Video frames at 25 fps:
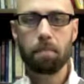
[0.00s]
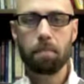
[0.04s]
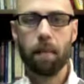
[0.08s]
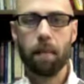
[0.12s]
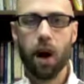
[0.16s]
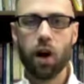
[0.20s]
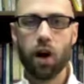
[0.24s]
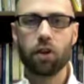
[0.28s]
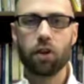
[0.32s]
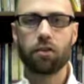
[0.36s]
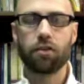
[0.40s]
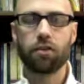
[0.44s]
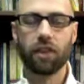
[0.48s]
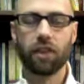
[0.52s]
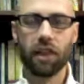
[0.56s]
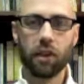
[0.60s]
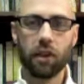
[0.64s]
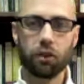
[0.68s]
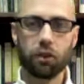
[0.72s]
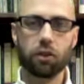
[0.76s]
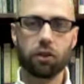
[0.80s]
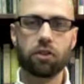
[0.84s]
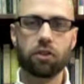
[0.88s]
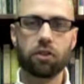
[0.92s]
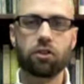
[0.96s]
Mark's
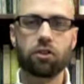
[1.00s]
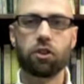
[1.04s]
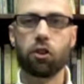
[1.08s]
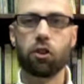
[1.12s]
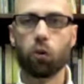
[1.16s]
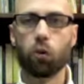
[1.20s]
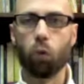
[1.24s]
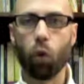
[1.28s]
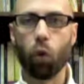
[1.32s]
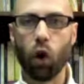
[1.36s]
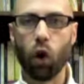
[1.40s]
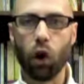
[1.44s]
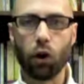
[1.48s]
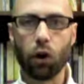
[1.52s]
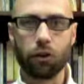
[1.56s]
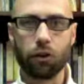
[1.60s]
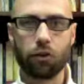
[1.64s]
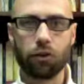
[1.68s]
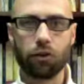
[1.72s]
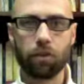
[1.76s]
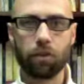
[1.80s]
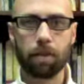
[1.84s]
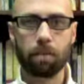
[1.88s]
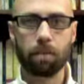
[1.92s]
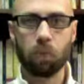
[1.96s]
literature works,